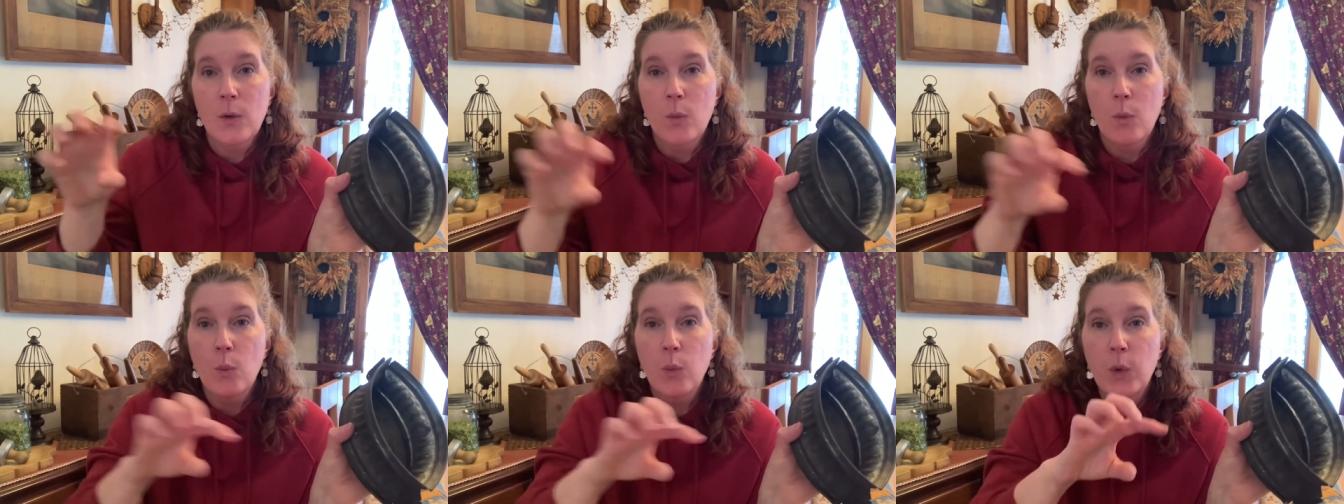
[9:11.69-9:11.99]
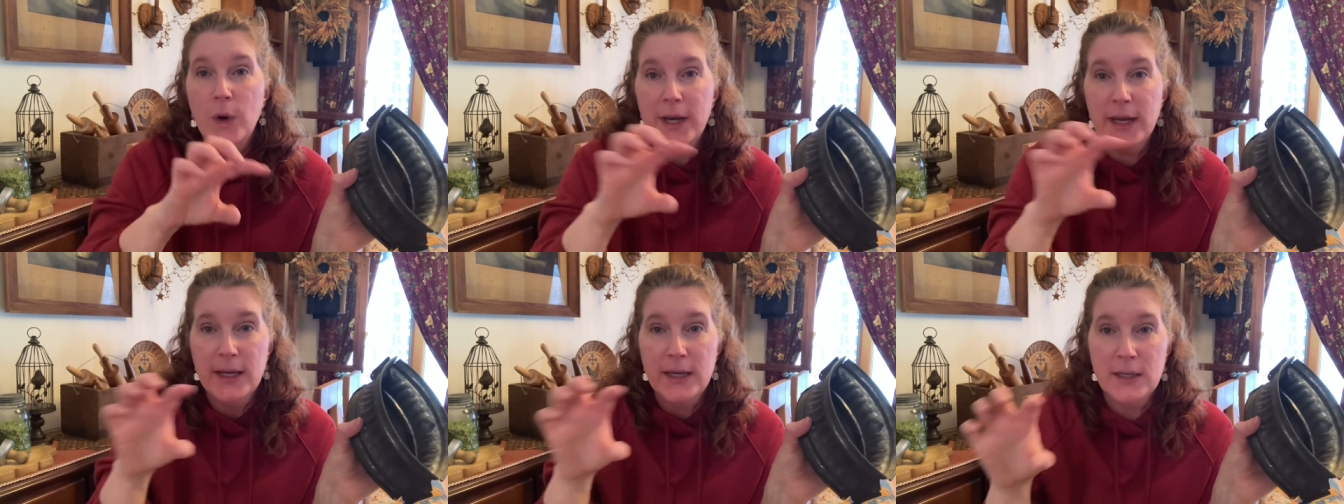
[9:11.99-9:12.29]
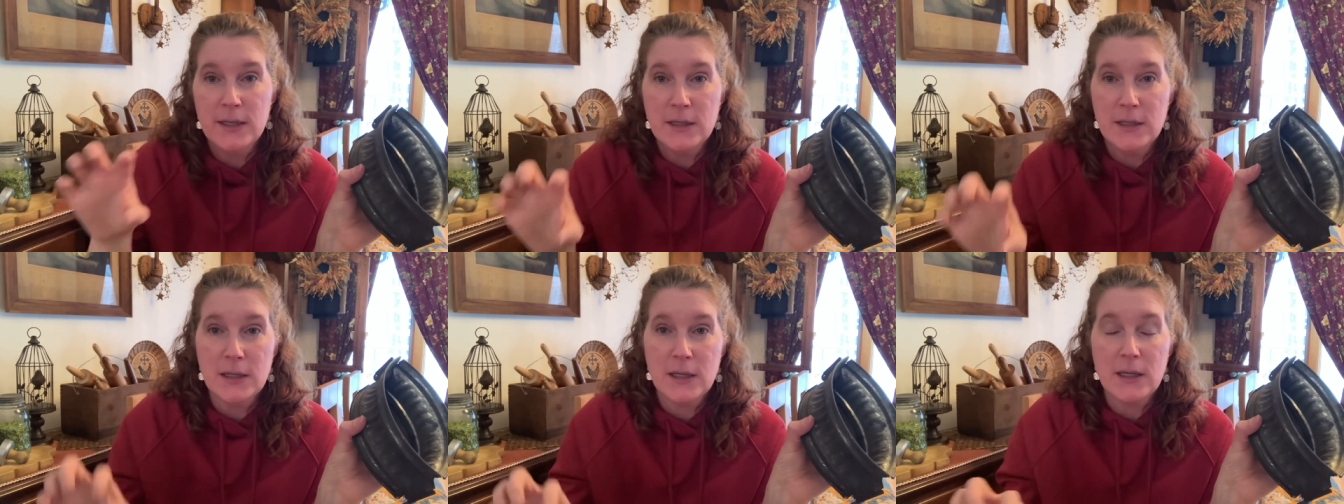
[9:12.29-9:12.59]

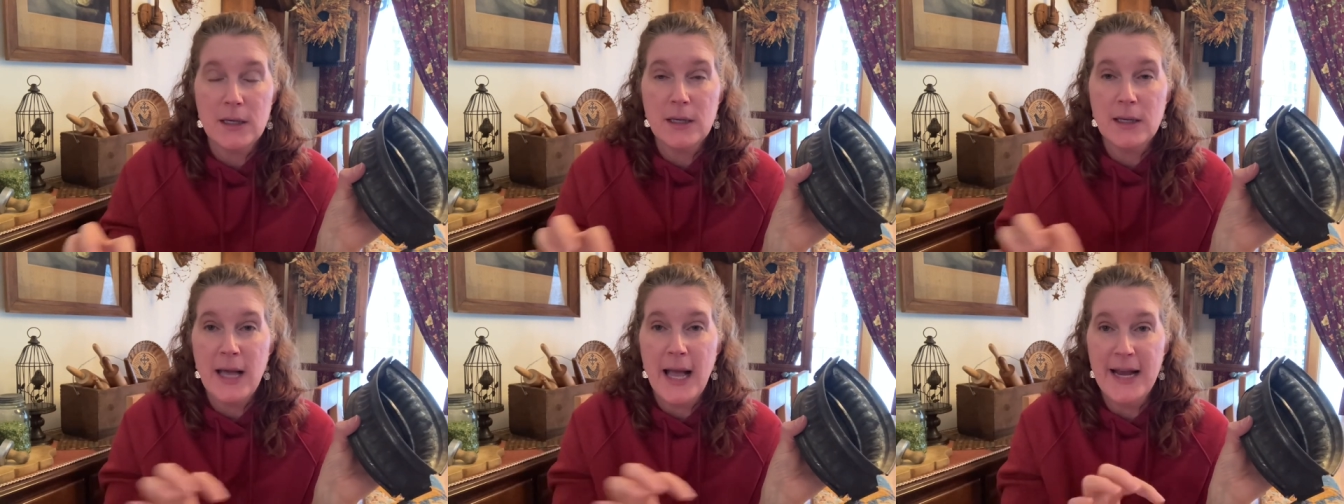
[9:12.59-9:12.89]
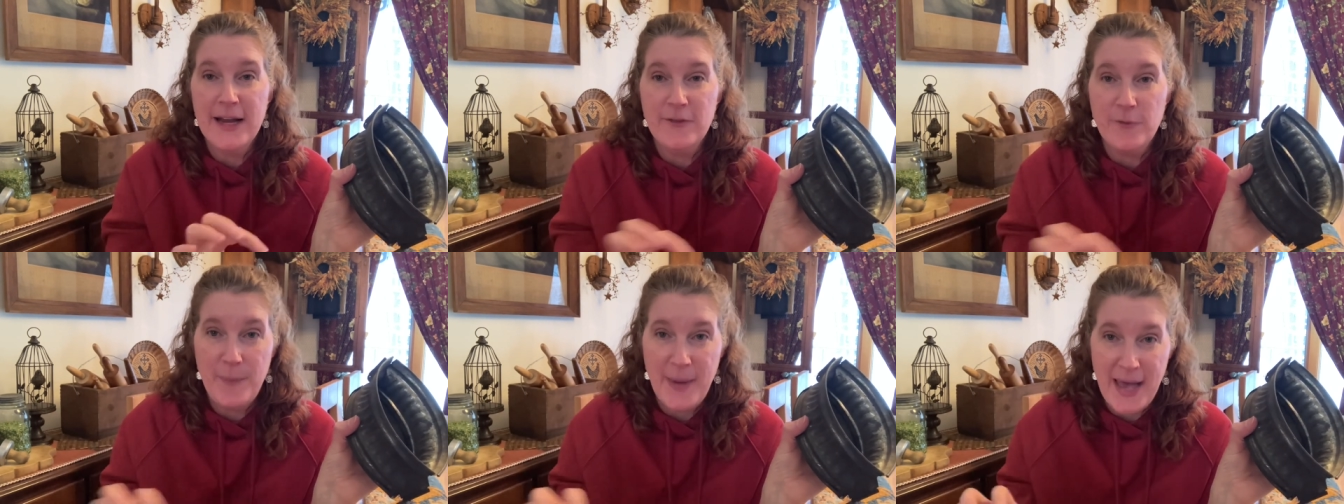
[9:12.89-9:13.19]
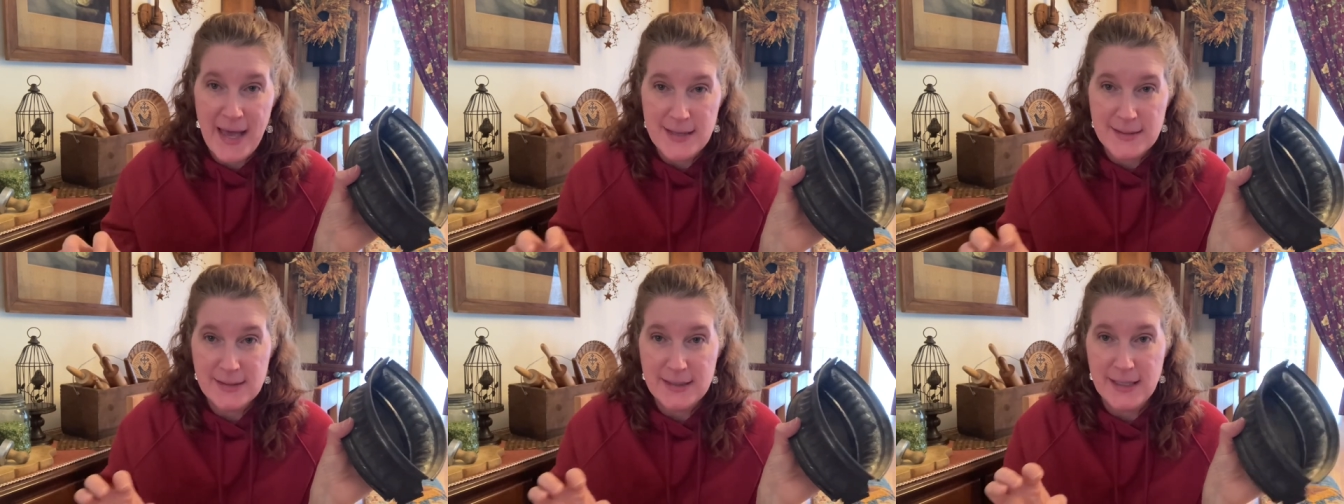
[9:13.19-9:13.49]
wooden kind of
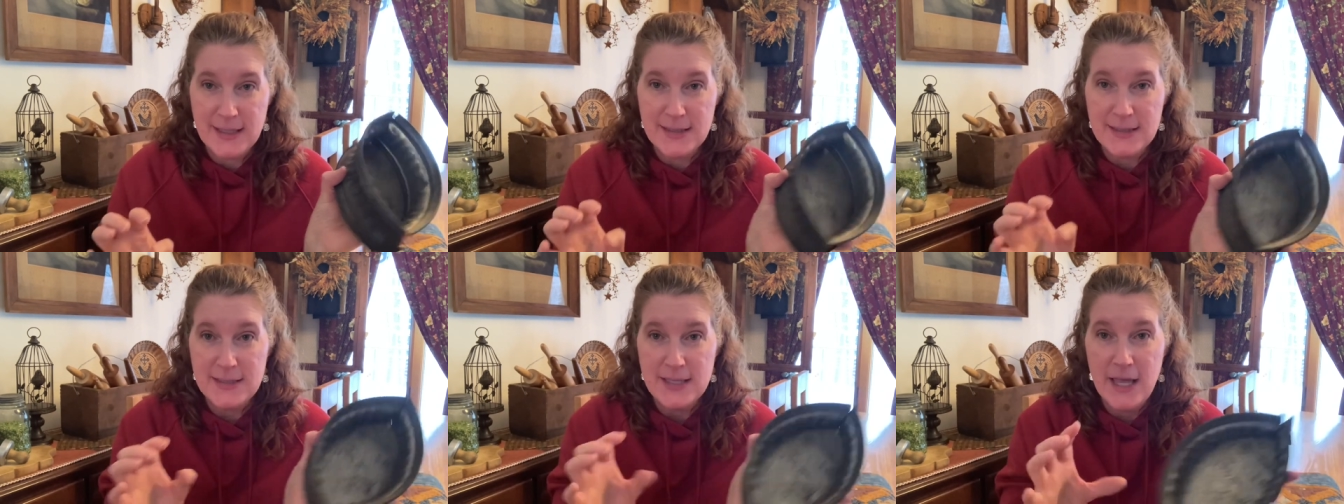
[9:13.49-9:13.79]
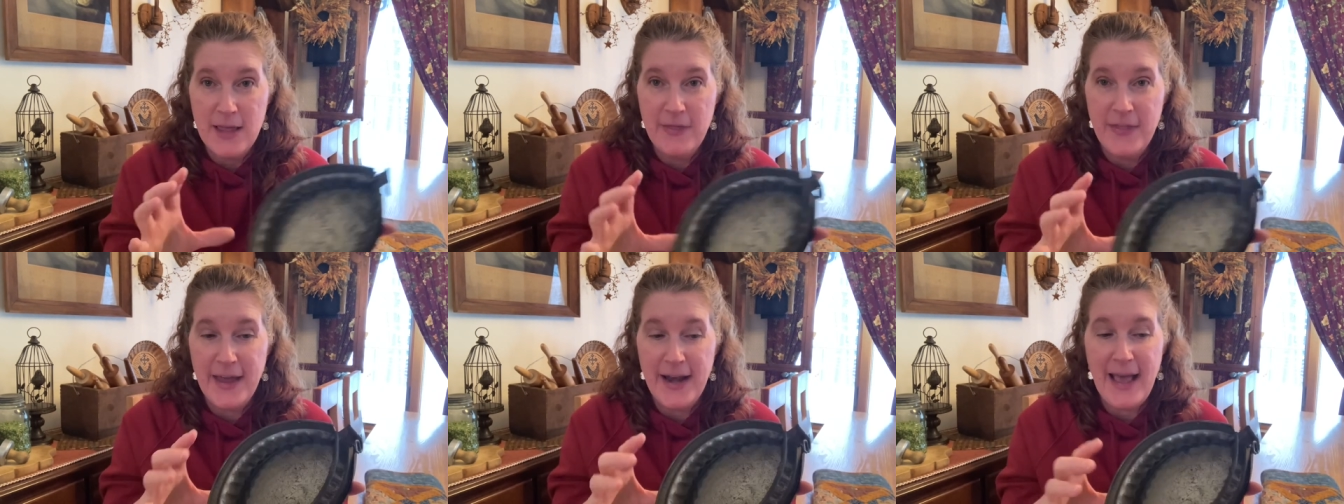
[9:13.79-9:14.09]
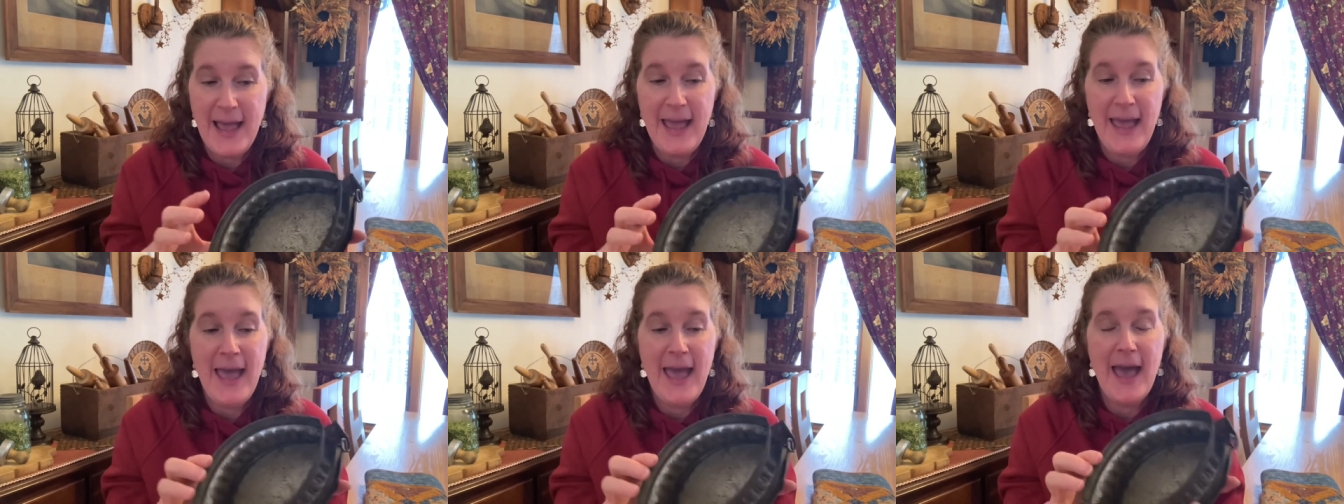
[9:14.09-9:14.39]
baskets that
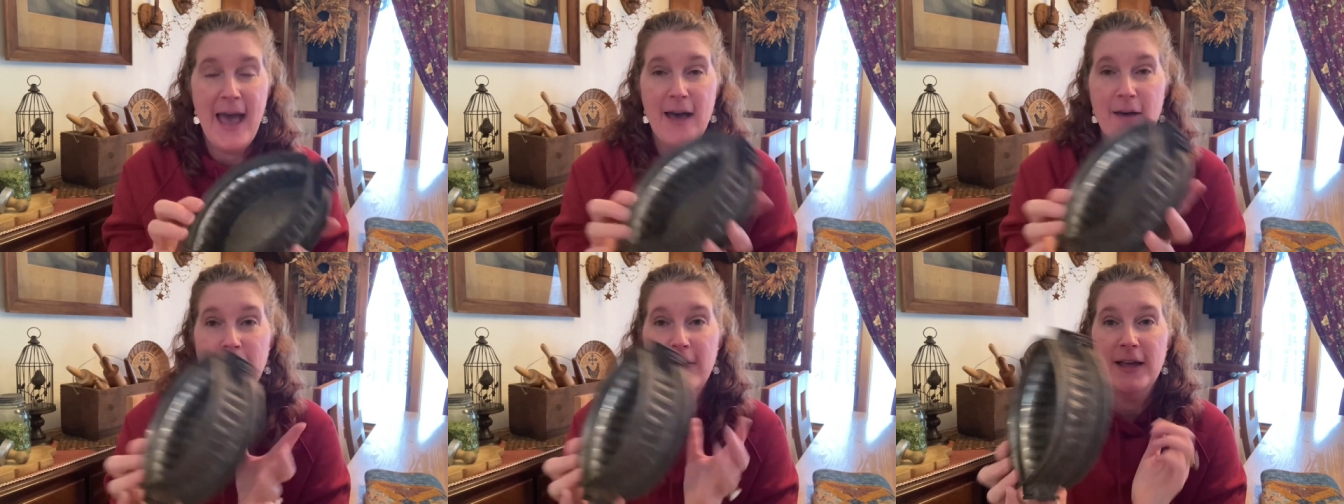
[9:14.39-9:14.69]
I have.